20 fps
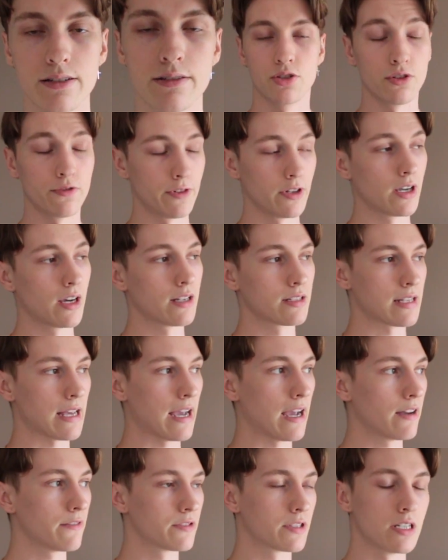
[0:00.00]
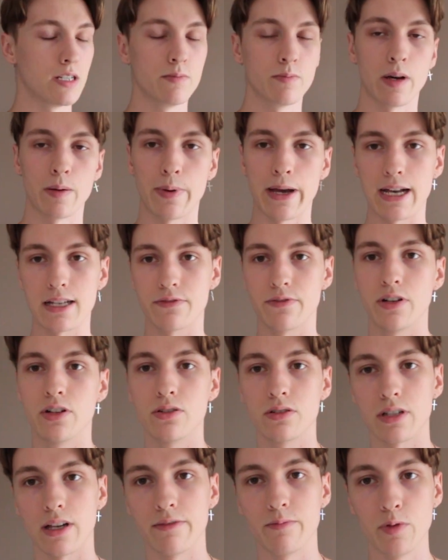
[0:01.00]
So if you guys have seen my past
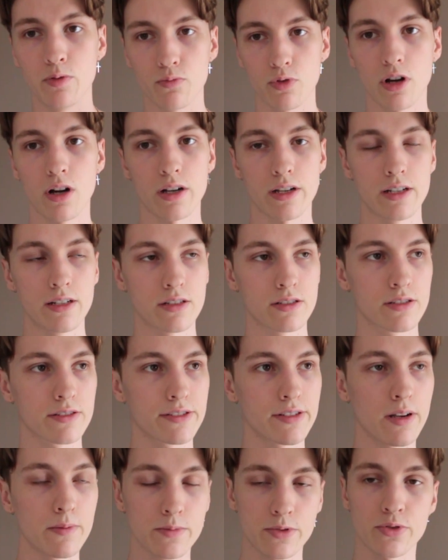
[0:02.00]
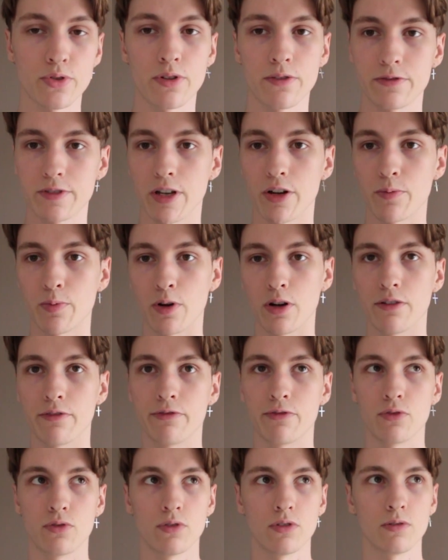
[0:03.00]
videos, I've been rocking some sort of center part
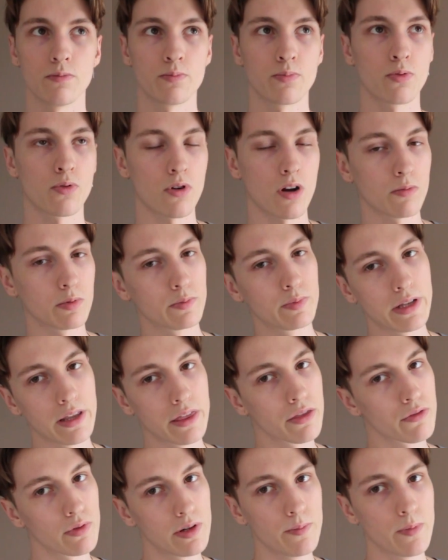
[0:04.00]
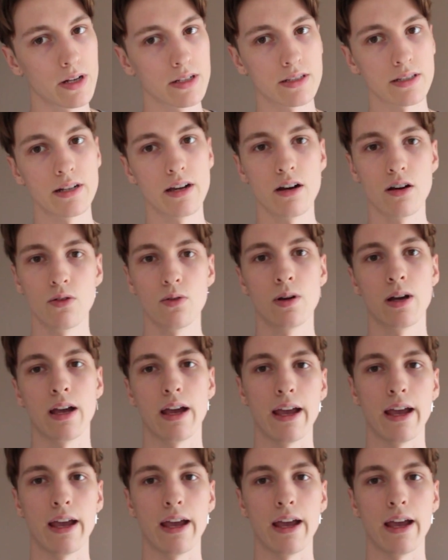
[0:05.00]
for probably 3 months now.